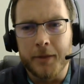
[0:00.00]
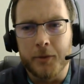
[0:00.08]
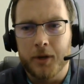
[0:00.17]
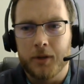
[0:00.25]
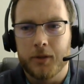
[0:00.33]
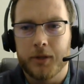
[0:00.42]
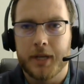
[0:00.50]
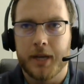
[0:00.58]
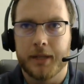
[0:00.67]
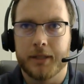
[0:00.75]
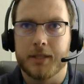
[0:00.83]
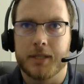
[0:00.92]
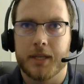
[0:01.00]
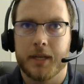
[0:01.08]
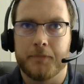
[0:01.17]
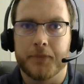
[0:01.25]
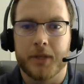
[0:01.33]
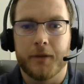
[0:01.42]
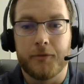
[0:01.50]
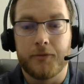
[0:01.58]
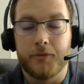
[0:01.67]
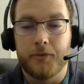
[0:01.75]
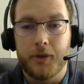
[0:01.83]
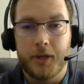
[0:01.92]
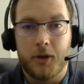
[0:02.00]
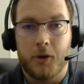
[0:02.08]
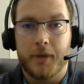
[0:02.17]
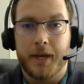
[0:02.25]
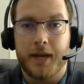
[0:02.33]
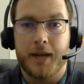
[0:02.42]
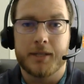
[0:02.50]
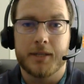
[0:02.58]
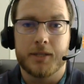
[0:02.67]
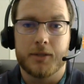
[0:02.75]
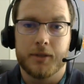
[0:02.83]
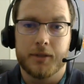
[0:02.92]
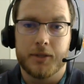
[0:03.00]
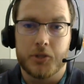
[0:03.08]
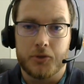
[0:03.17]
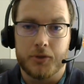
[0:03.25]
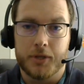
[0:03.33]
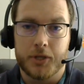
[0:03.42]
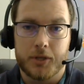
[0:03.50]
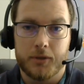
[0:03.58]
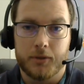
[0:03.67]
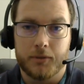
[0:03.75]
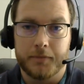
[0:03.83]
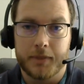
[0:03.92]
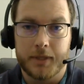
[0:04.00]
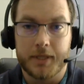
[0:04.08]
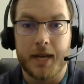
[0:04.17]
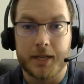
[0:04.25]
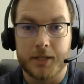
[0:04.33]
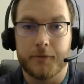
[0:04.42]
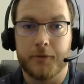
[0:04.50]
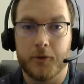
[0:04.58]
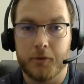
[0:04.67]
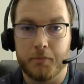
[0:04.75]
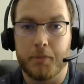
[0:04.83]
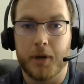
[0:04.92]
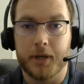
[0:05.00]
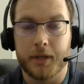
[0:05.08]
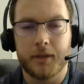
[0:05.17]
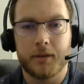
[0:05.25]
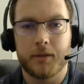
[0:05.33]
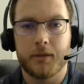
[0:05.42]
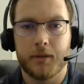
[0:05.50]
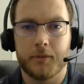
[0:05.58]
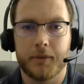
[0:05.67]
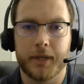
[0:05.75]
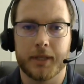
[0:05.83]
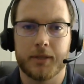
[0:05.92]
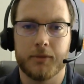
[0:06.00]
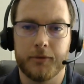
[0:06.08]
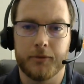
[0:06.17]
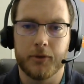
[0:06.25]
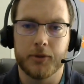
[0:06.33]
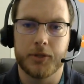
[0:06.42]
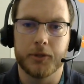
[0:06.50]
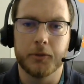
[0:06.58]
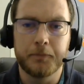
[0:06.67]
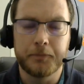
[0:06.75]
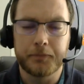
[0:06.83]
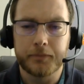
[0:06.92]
you want to look at it and say, if really all my assets are in this traditional tax-deferred bucket that we like to refer to,